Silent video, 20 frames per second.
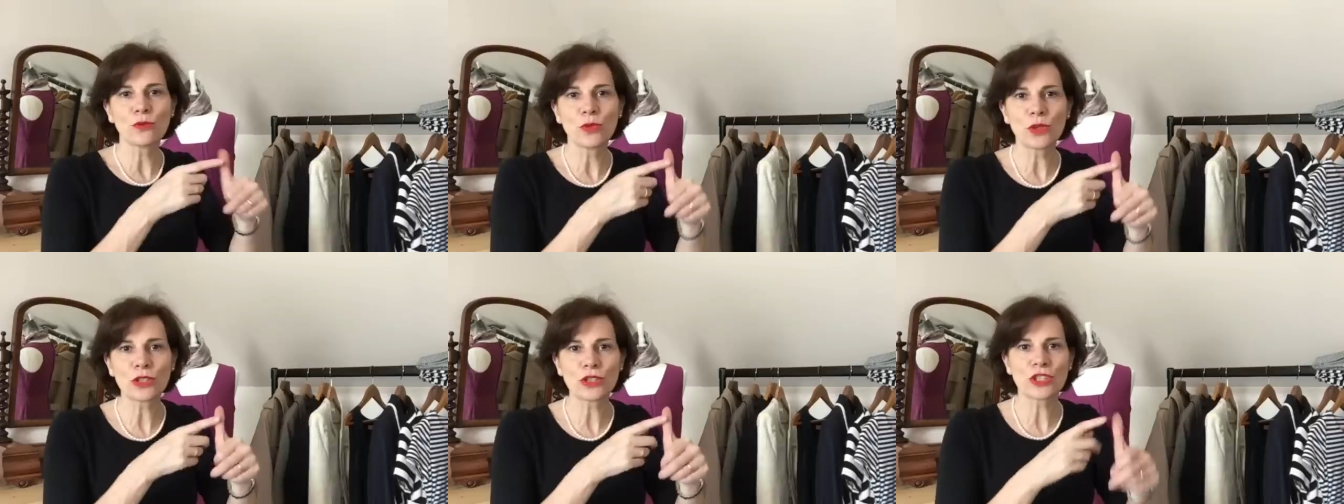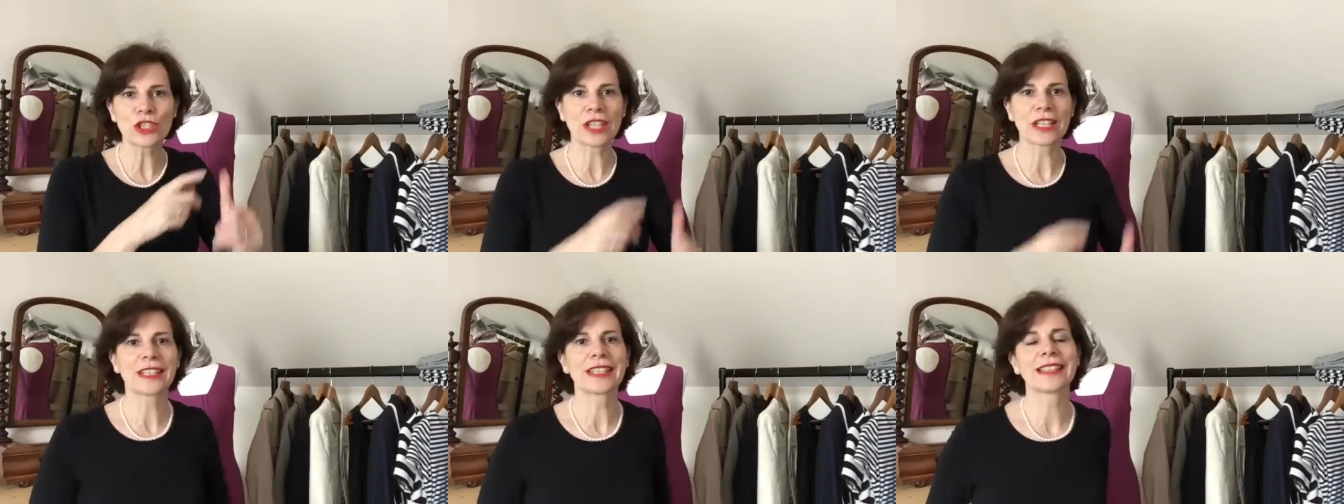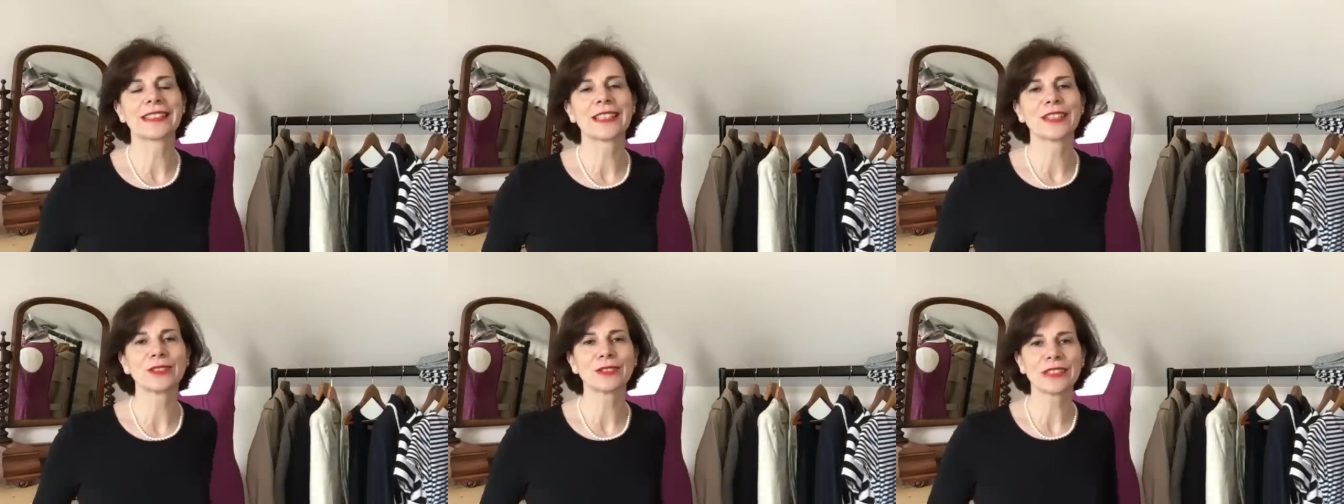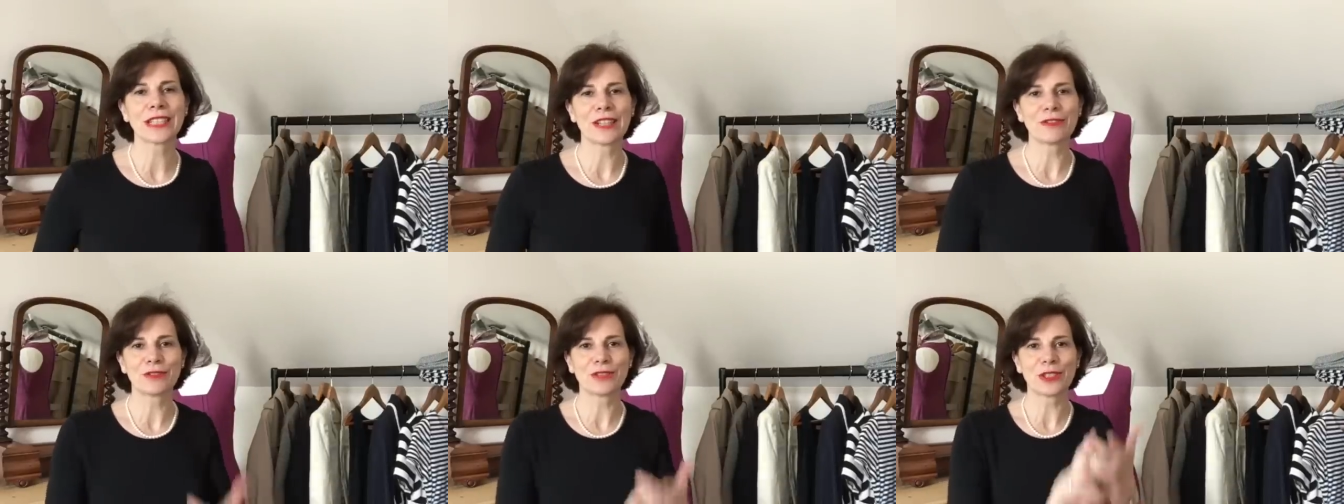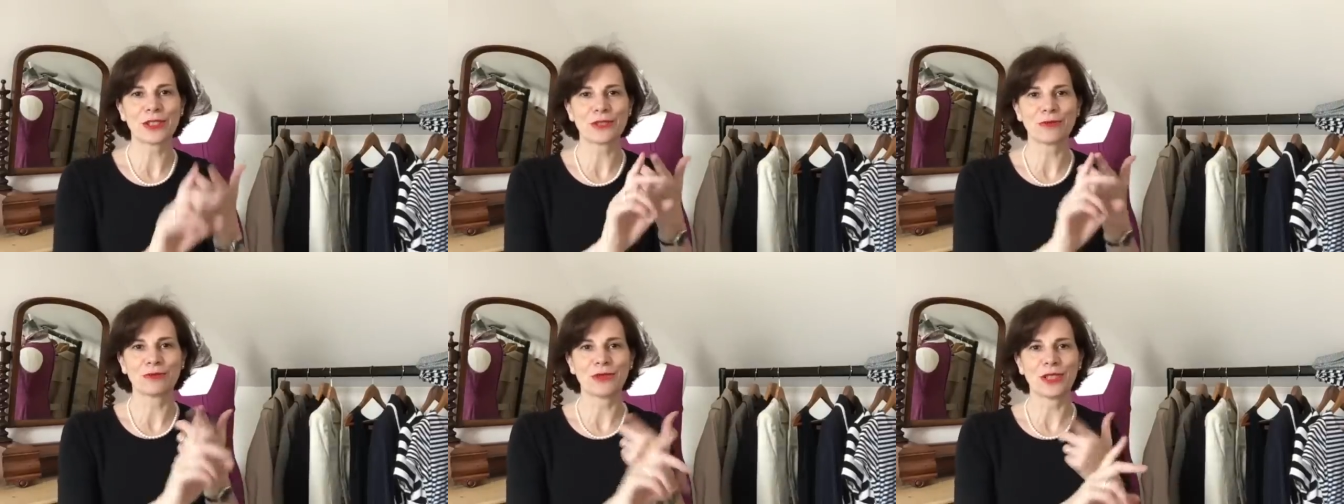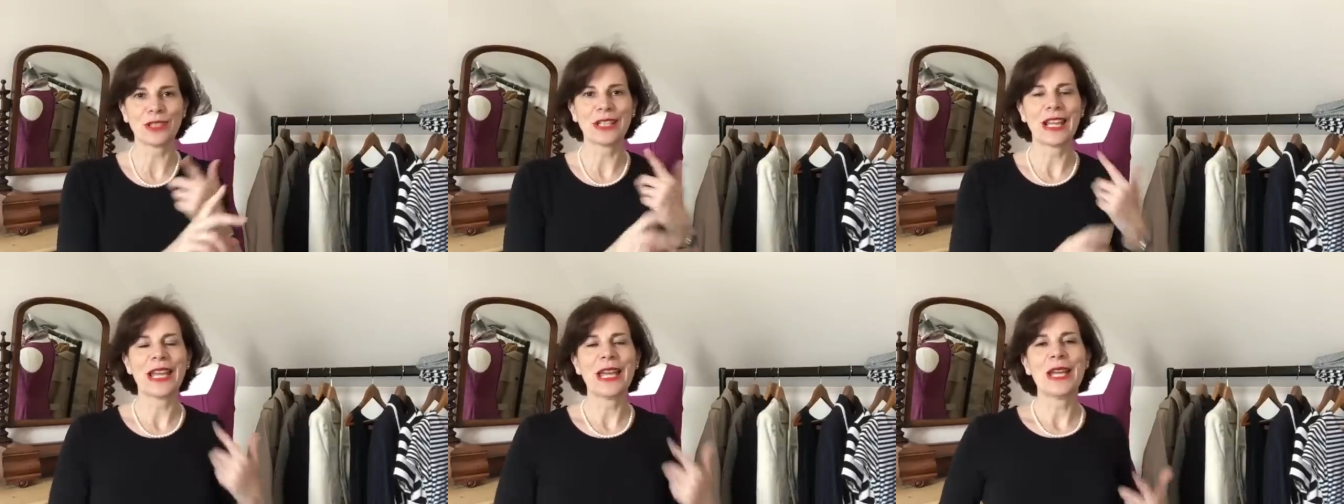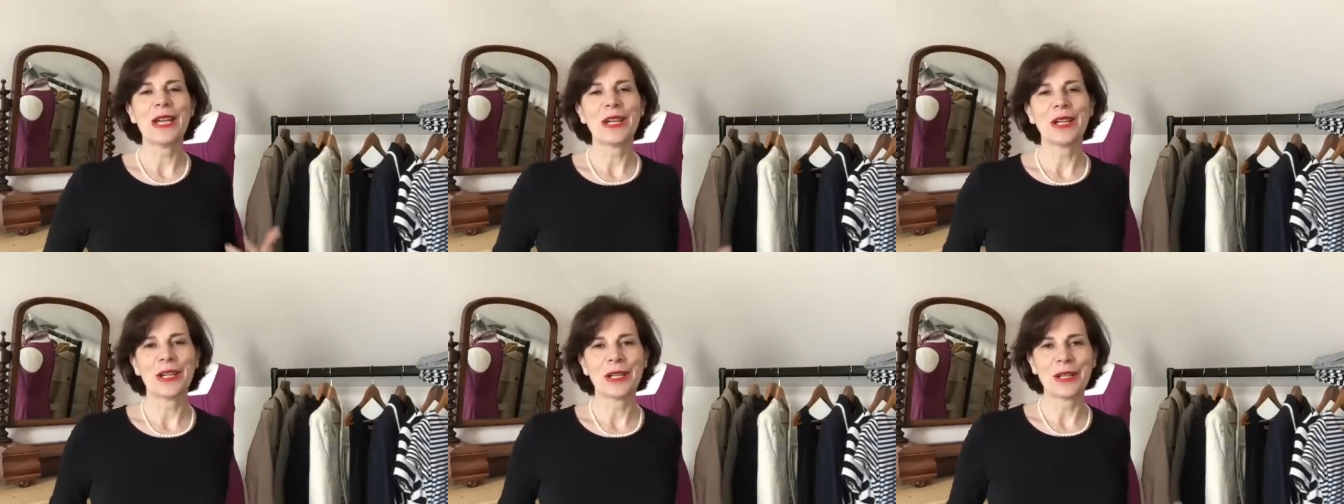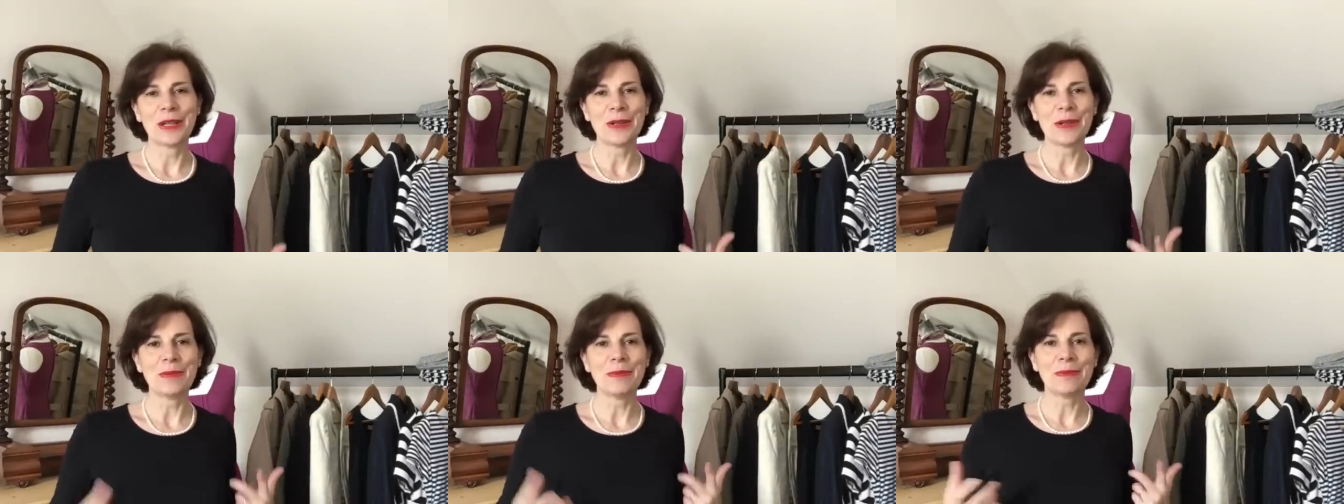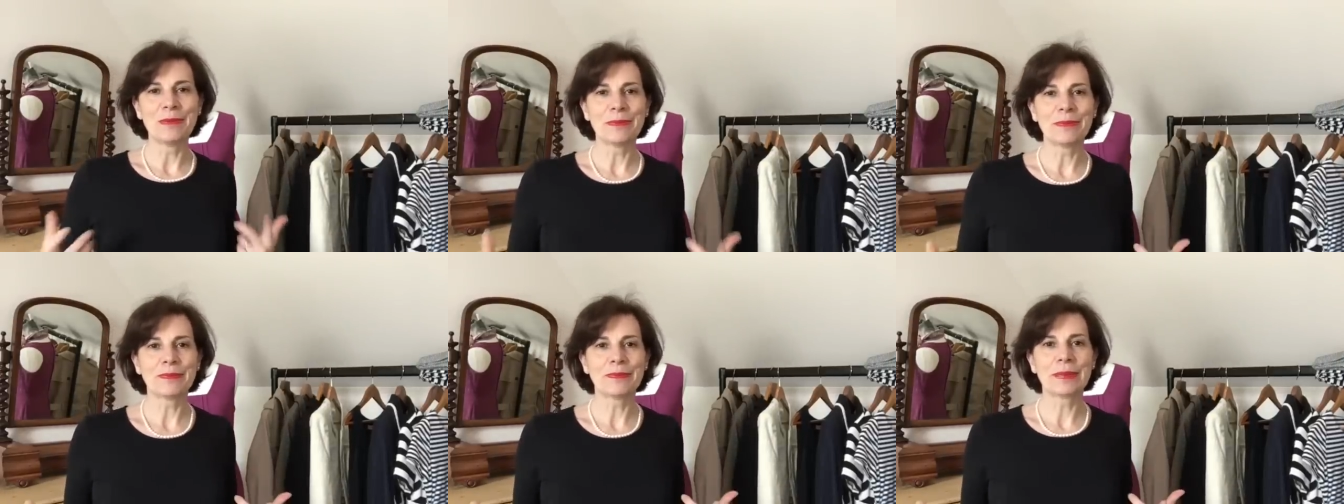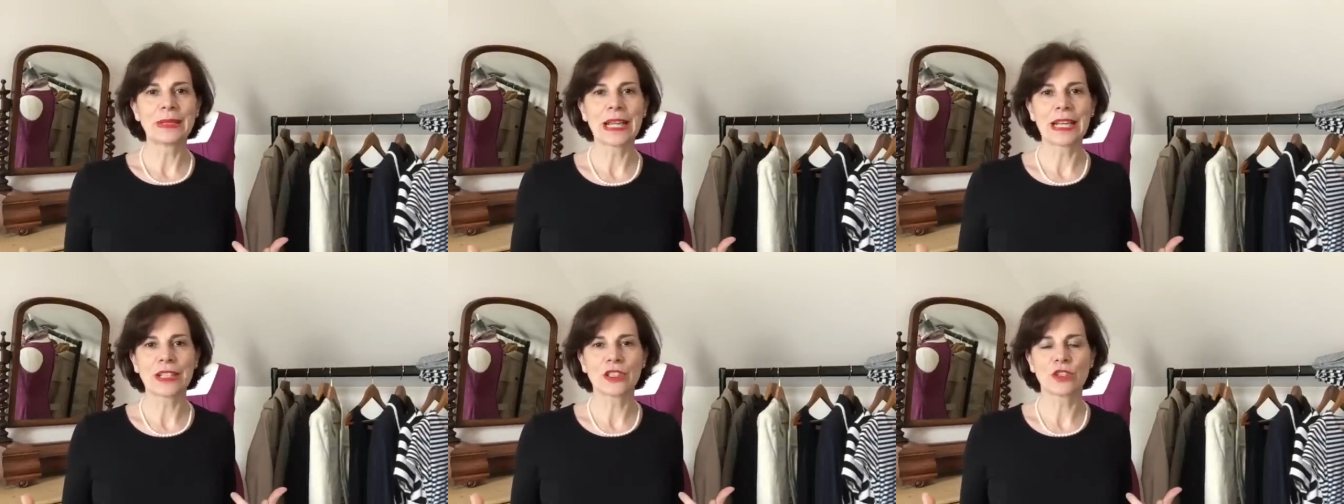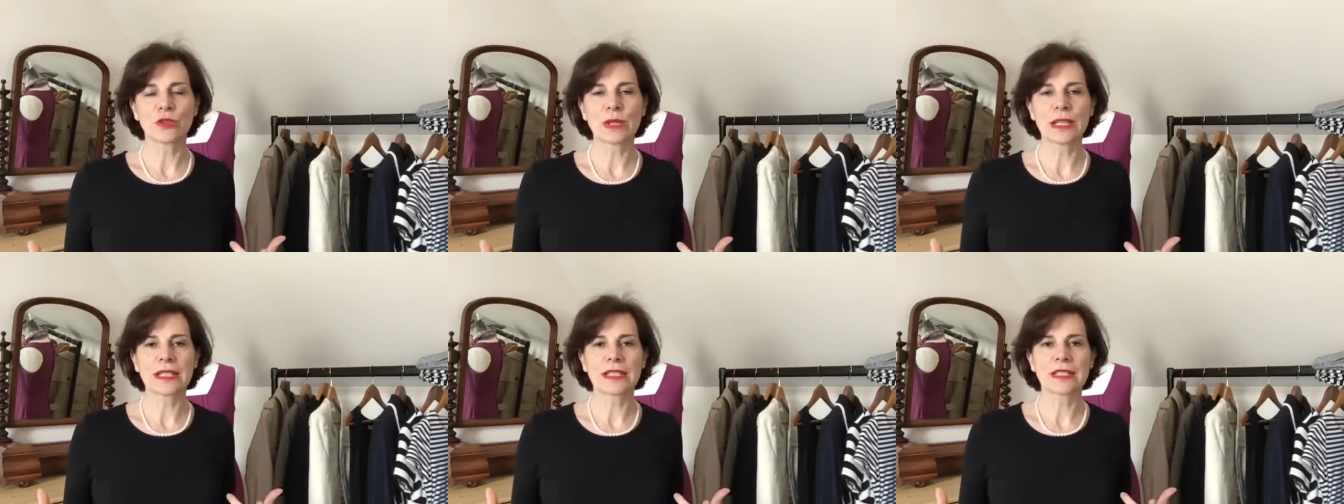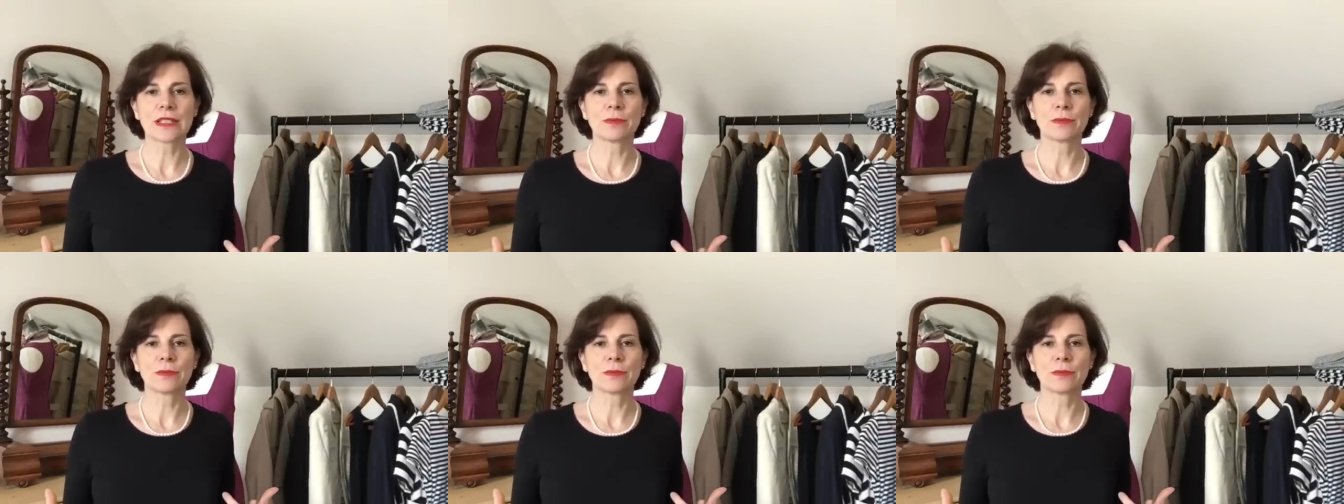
one jacket. I don't have just one uh, black dress.